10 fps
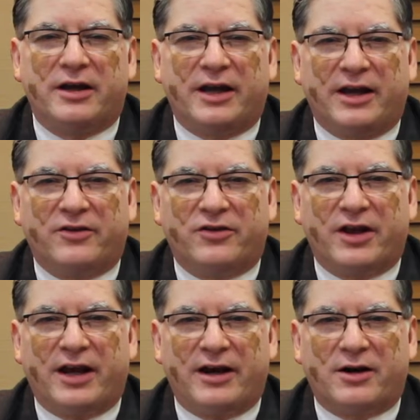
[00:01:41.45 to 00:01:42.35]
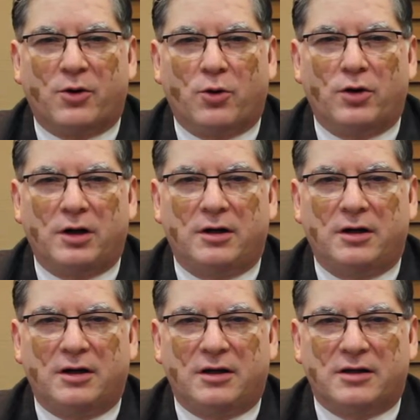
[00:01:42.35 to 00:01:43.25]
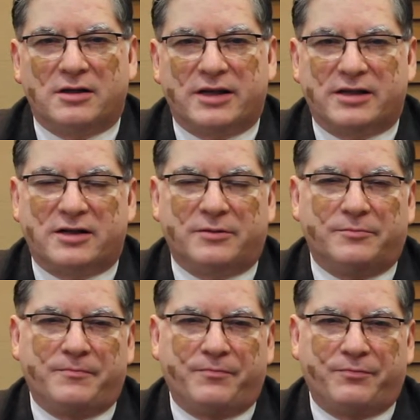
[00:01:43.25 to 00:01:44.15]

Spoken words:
in their whole system.